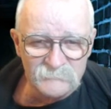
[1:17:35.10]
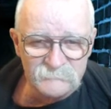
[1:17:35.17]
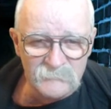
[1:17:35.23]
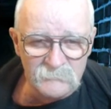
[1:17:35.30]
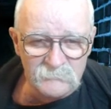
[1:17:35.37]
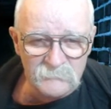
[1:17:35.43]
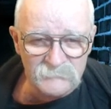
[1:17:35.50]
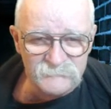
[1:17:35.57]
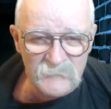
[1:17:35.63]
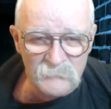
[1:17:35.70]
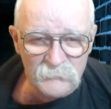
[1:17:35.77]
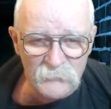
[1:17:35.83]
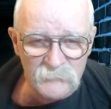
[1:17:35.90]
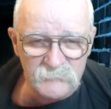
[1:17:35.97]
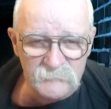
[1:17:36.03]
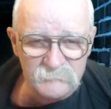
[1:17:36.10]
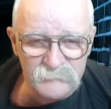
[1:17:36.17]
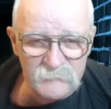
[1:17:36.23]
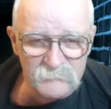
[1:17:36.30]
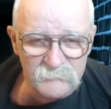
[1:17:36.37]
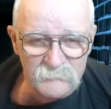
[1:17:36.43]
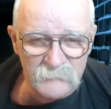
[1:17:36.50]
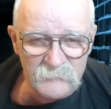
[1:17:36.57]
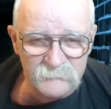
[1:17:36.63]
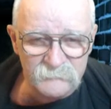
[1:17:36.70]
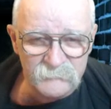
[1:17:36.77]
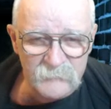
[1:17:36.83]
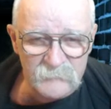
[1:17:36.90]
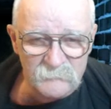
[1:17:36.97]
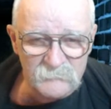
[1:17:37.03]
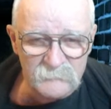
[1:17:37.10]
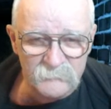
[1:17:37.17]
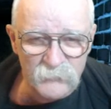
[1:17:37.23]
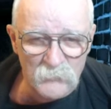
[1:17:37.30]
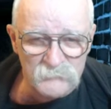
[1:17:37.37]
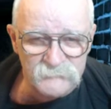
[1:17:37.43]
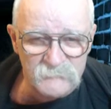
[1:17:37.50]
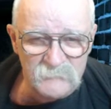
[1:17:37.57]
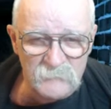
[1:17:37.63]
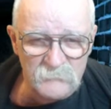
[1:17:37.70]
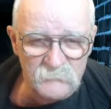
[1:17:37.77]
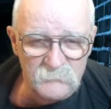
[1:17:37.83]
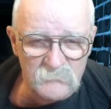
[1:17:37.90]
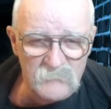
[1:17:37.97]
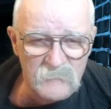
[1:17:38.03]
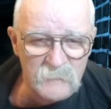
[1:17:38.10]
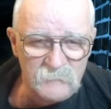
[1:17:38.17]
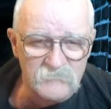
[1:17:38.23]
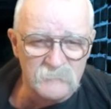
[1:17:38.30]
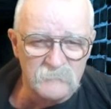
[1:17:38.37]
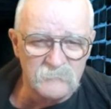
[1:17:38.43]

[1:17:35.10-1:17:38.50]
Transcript: Darnell's out looking at people at Pamela posing on the rock.